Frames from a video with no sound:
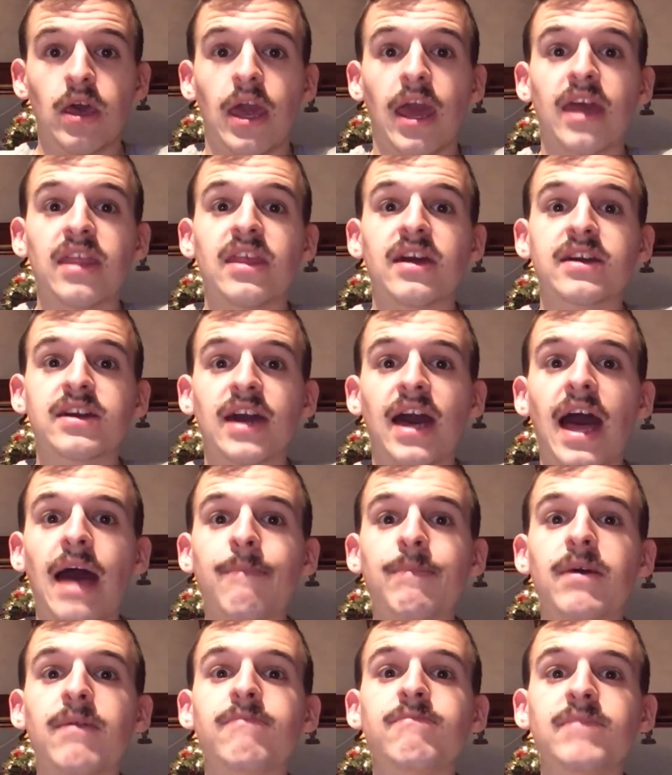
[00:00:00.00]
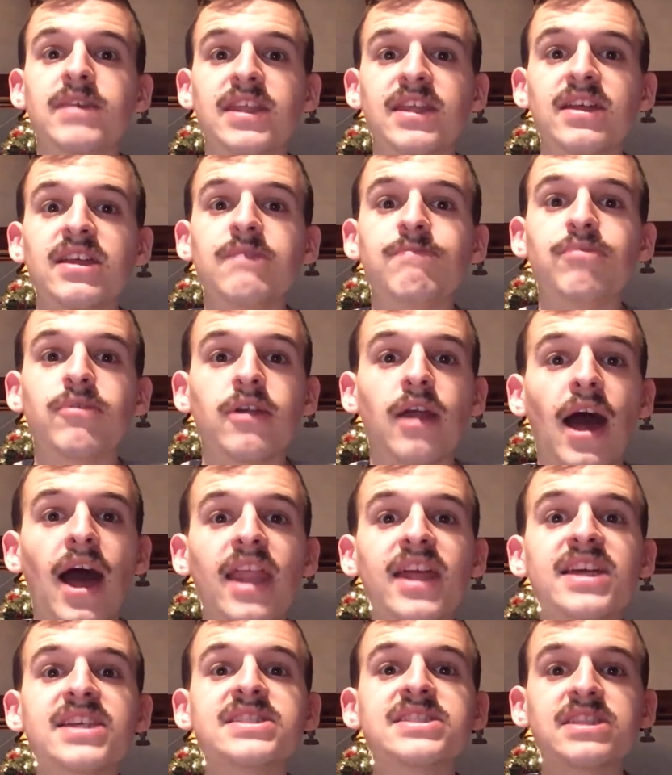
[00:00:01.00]
And the cop immediately put
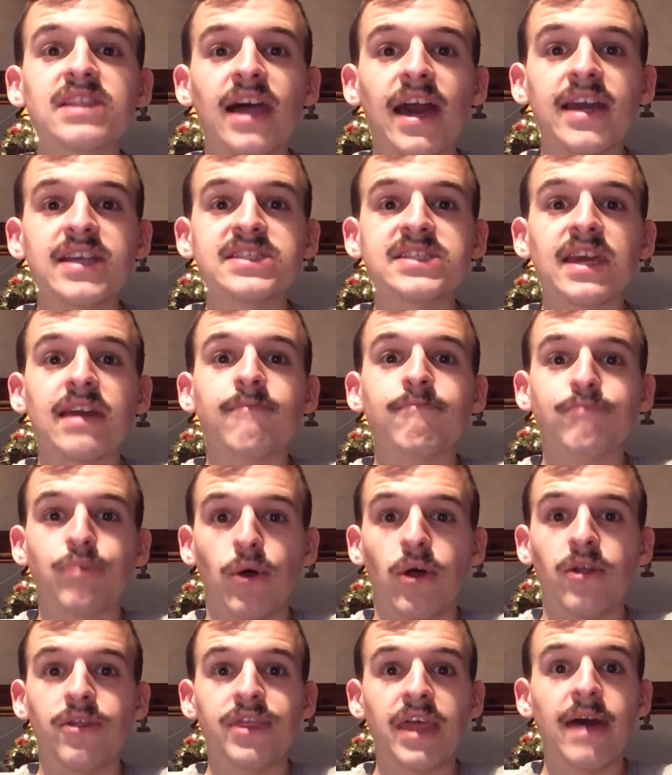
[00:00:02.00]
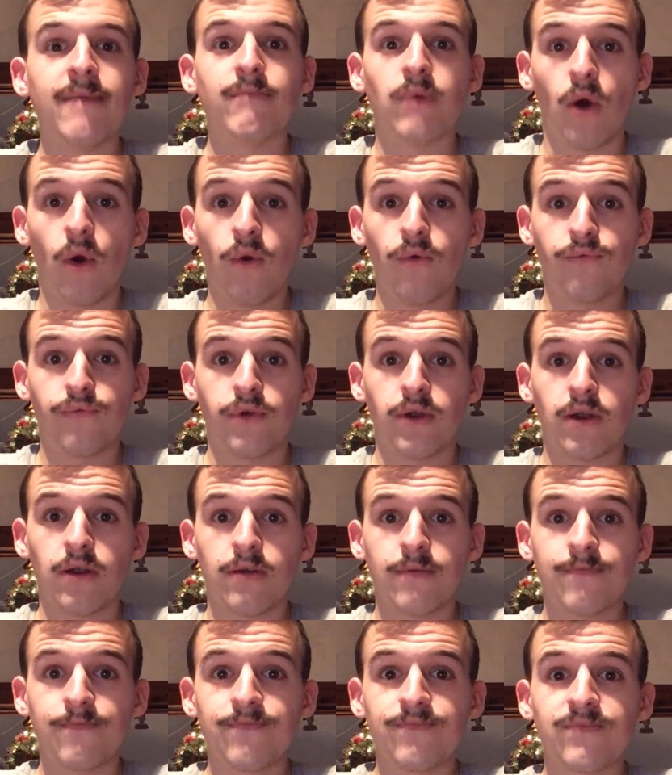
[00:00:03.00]
on his lights and pulled them over.
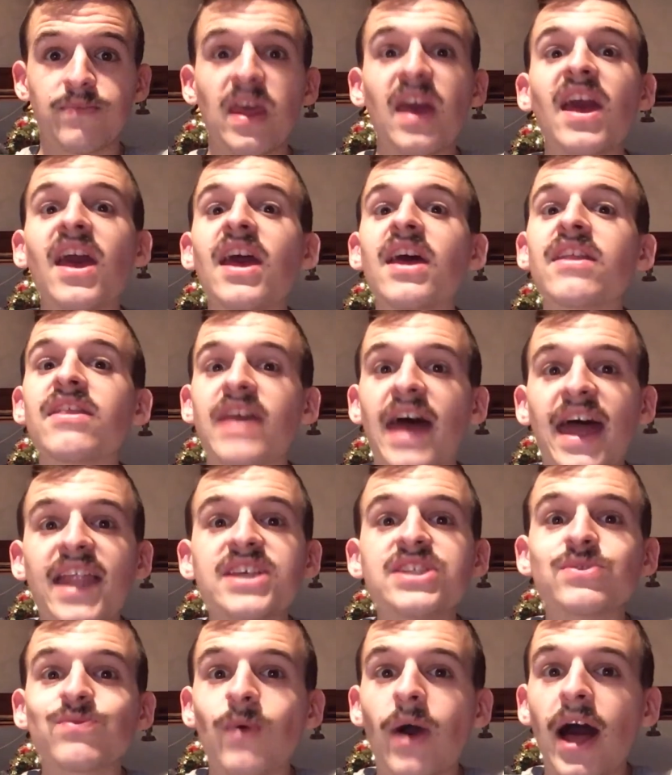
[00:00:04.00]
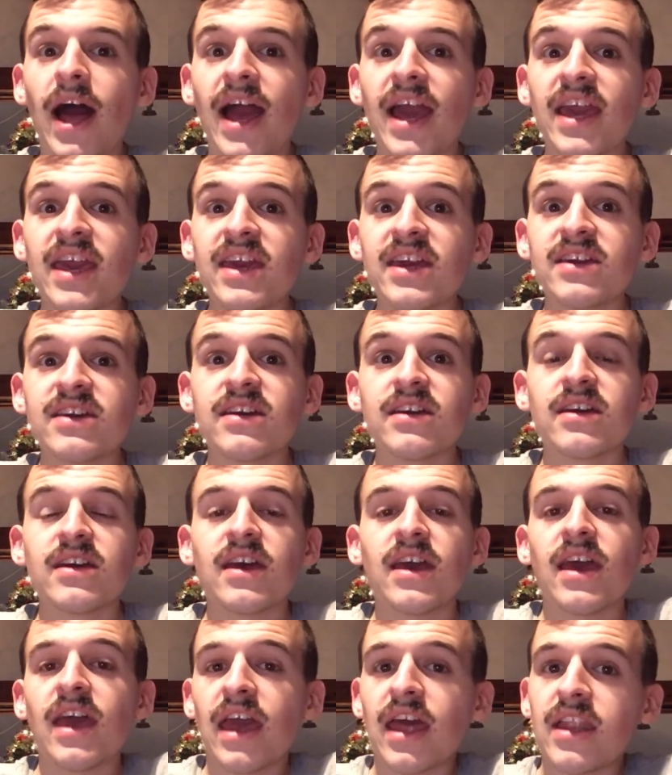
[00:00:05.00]
That is why,
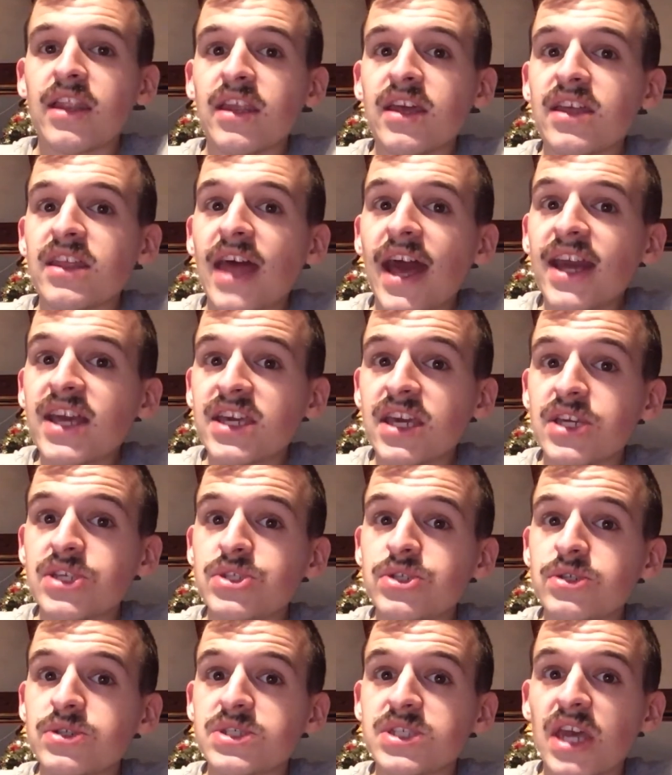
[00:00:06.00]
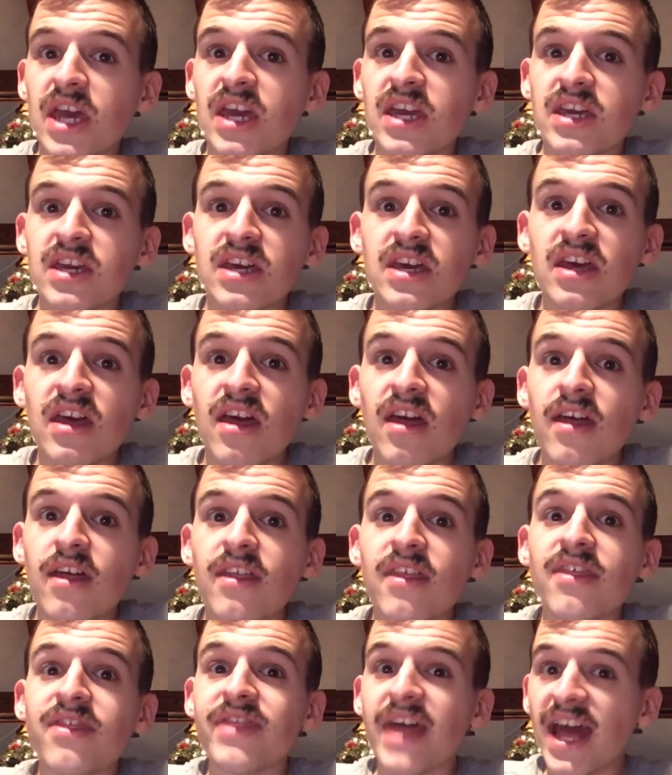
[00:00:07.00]
and in that case you'd say,
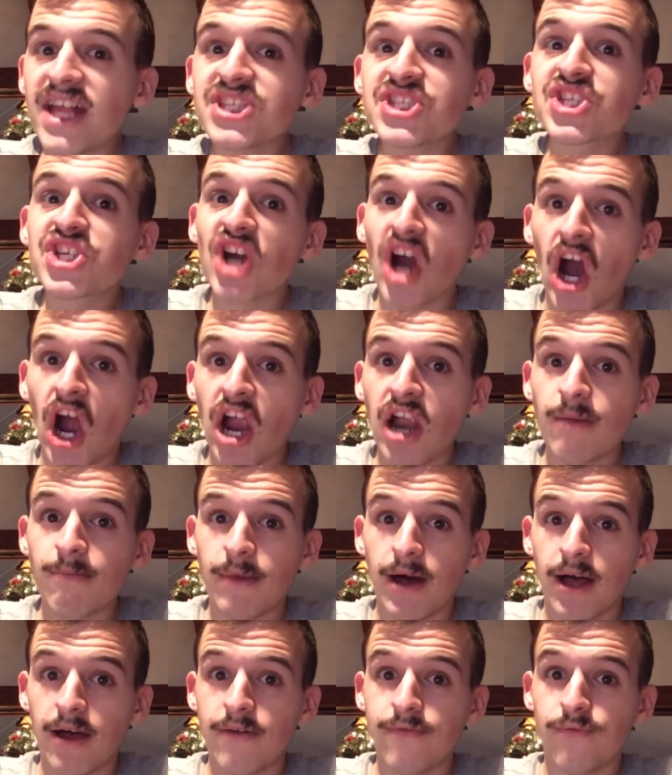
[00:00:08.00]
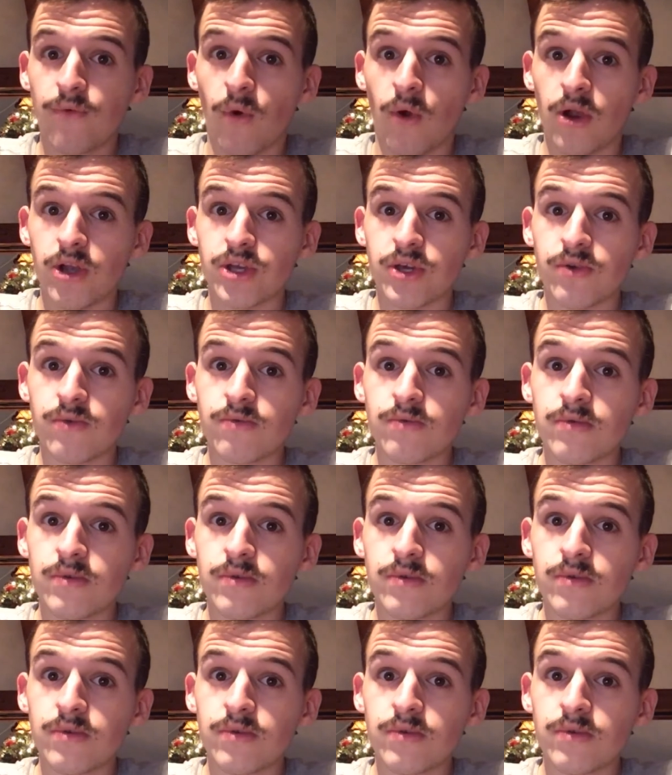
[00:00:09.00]
that's karma for you.